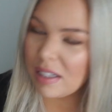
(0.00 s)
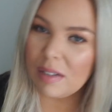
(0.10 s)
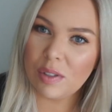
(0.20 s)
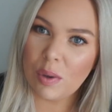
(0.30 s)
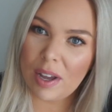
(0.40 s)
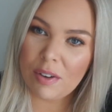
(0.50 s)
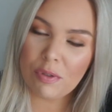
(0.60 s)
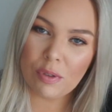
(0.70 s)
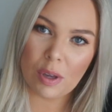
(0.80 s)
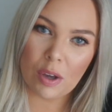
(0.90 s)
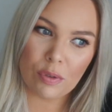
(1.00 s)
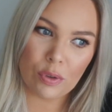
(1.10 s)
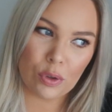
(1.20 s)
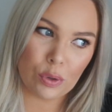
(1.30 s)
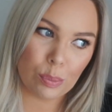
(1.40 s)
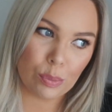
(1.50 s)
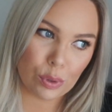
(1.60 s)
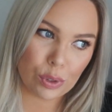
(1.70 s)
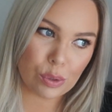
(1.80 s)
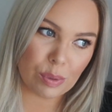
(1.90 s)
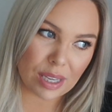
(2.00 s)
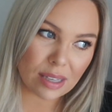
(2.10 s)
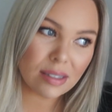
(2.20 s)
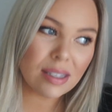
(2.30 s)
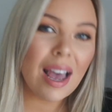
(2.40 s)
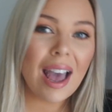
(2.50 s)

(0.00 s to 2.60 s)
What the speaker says: I've still had a few mood swings